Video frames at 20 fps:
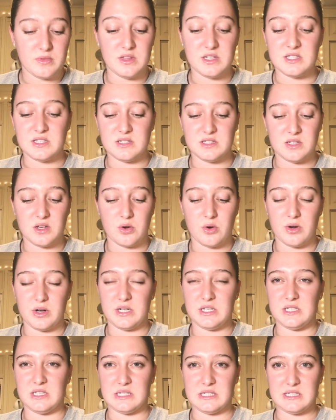This is
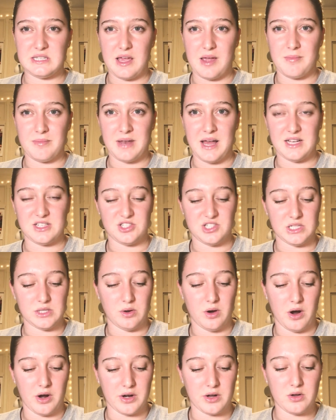according to the same Nat
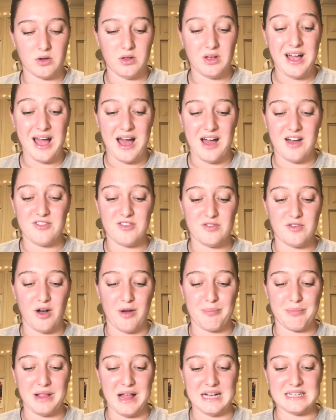Geo article. Half of all
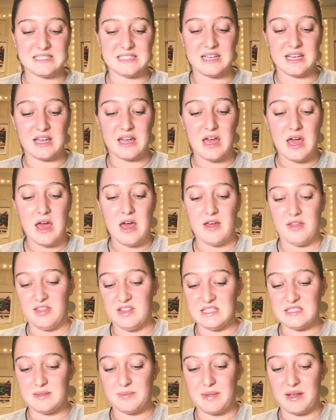plastic
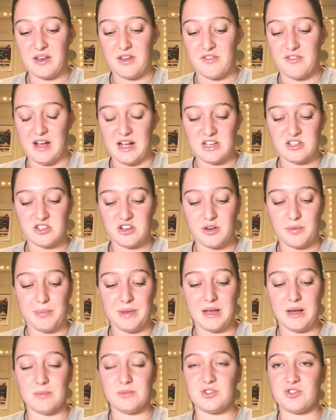that's manufactured
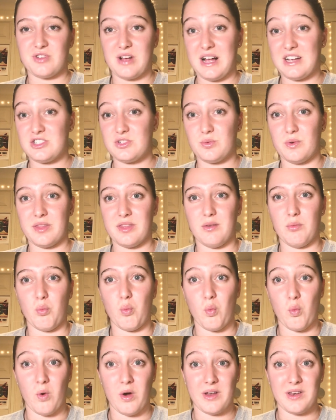becomes trash
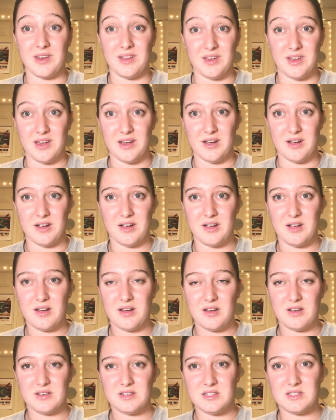within 1 year.
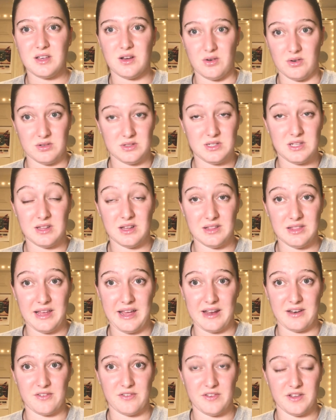So to the
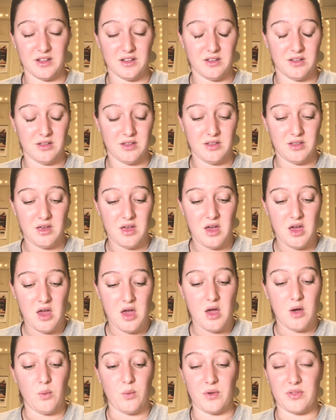landfill
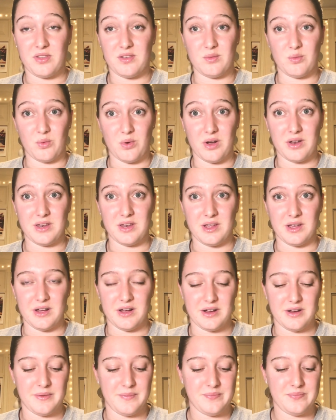within 1
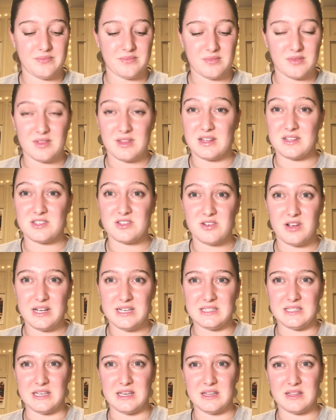year. That's
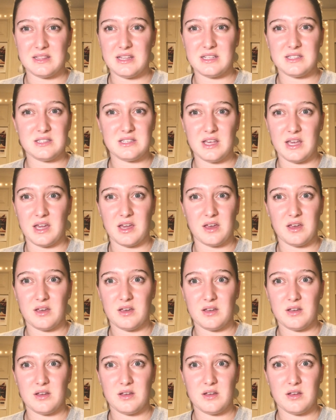crazy. That's like
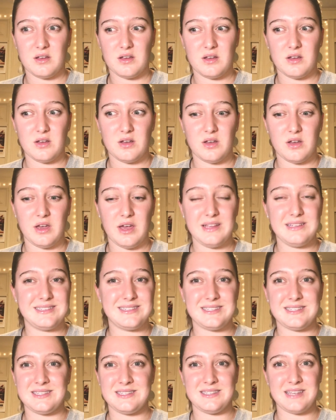
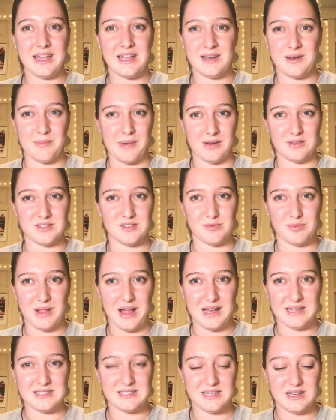insane amounts of
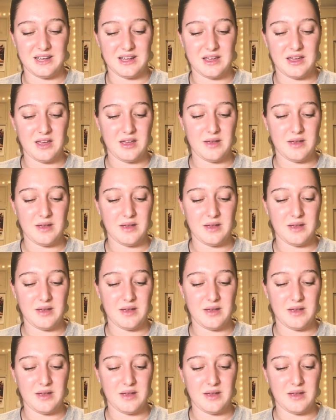plastic.